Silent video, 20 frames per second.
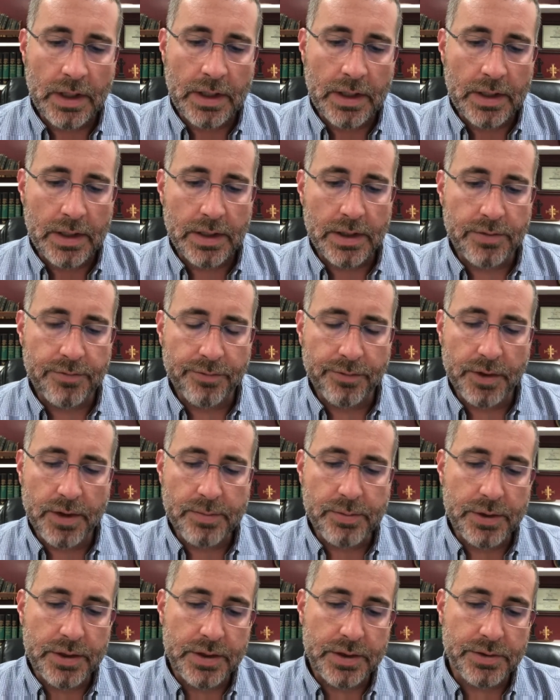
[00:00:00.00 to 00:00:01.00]
In
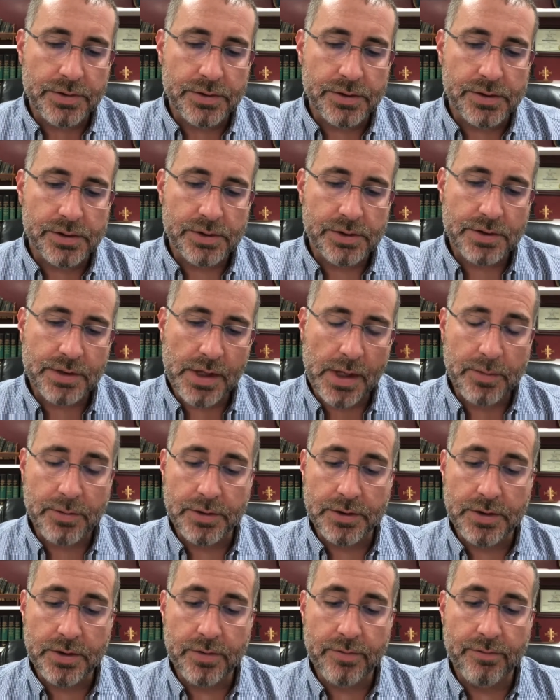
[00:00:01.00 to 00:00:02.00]
Philippians chapter
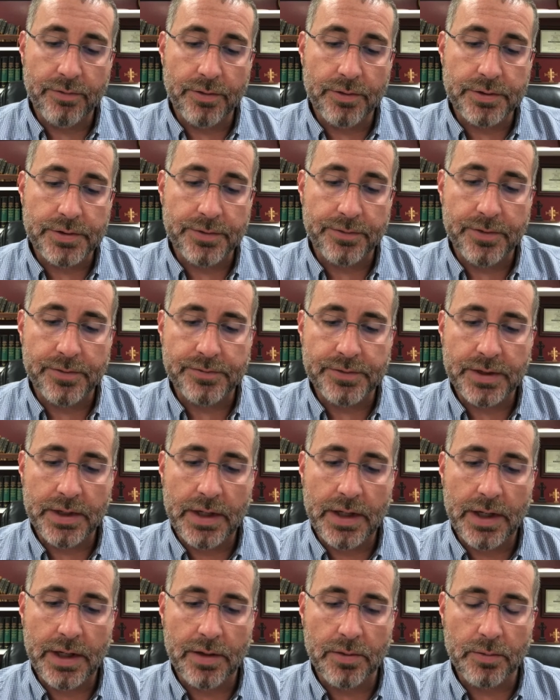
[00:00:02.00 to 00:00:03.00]
2 and verse
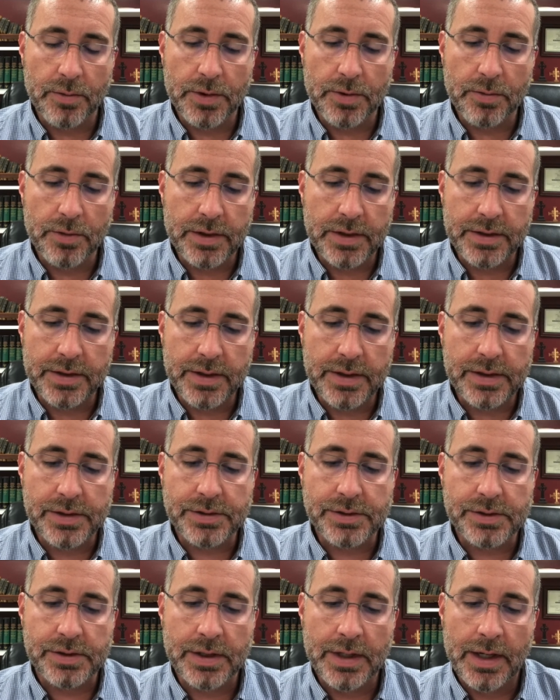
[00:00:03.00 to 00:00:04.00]
15, we read
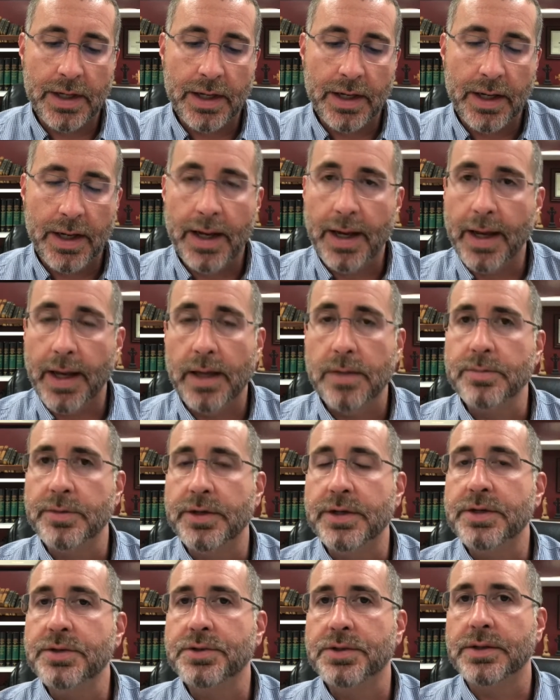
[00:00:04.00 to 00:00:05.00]
this
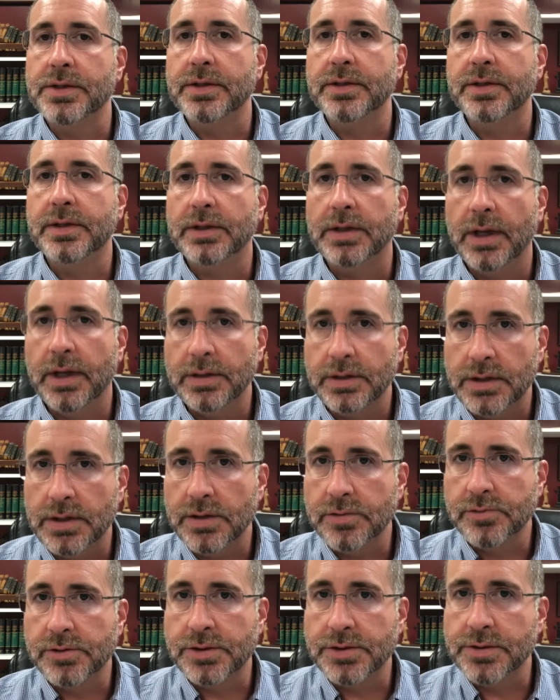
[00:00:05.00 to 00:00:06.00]
admonition that God
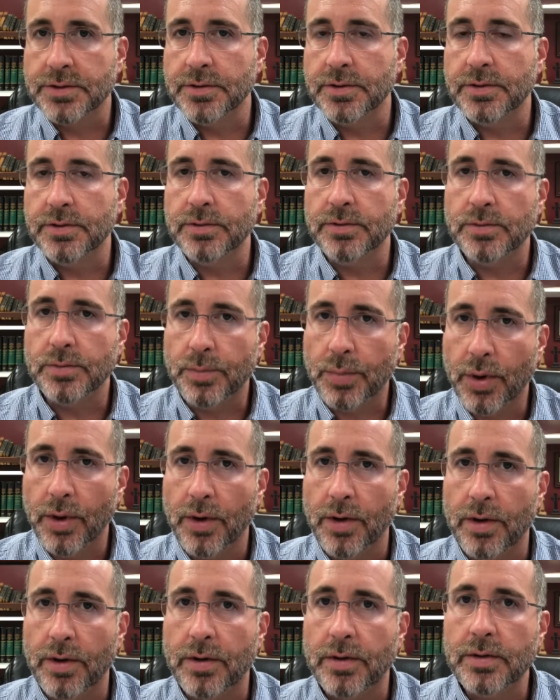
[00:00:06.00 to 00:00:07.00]
gives to
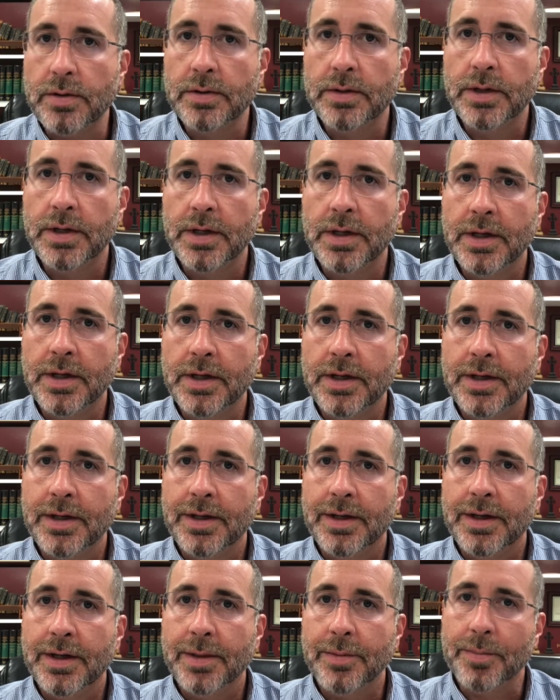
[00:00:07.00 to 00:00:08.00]
Paul
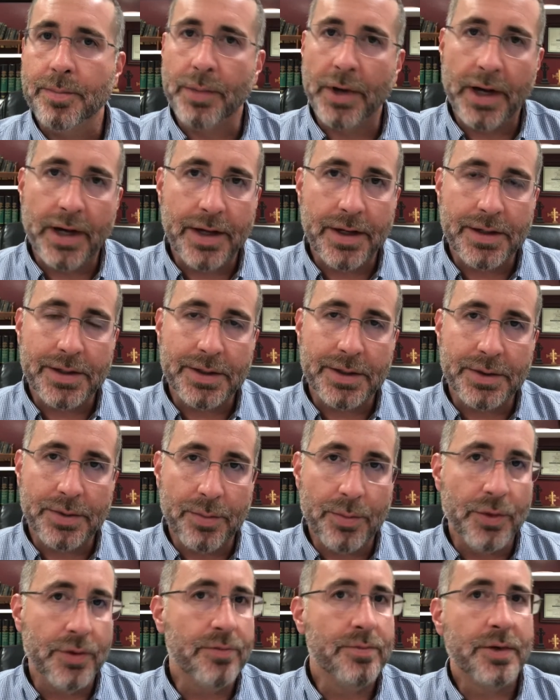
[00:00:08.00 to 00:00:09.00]
by the
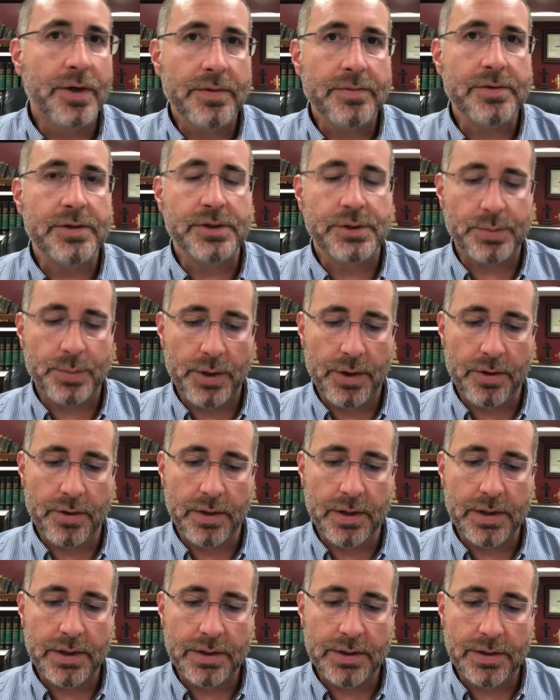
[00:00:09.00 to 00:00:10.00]
movement of the
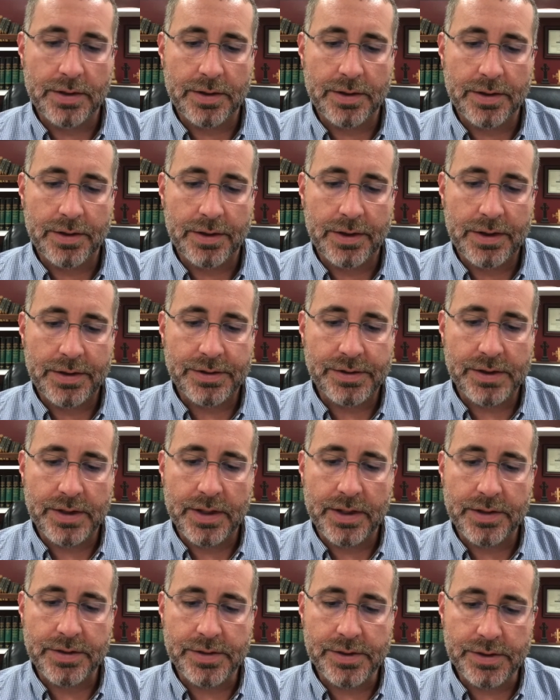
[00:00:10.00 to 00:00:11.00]
Spirit. He
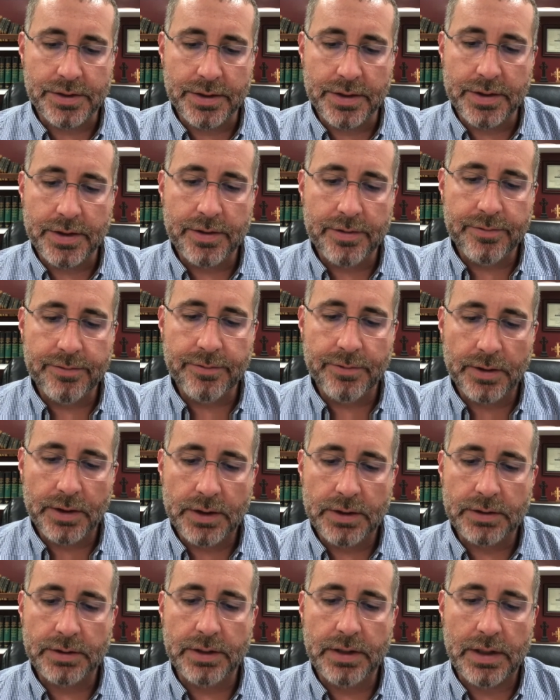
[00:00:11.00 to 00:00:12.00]
says, "Live
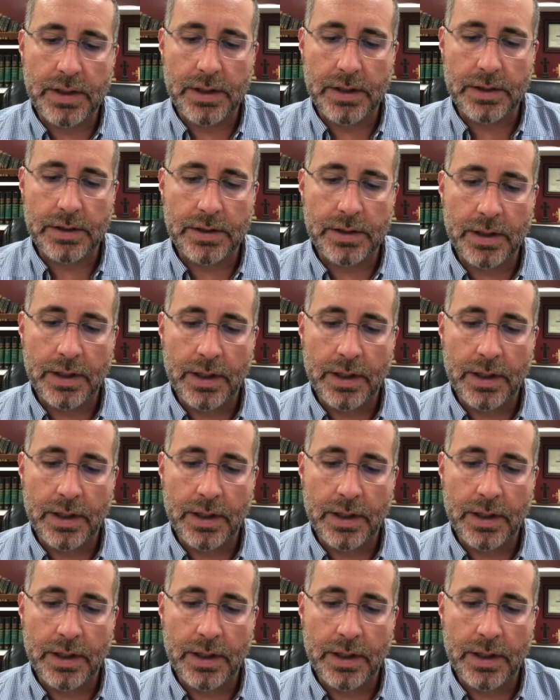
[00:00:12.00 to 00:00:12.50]
clean,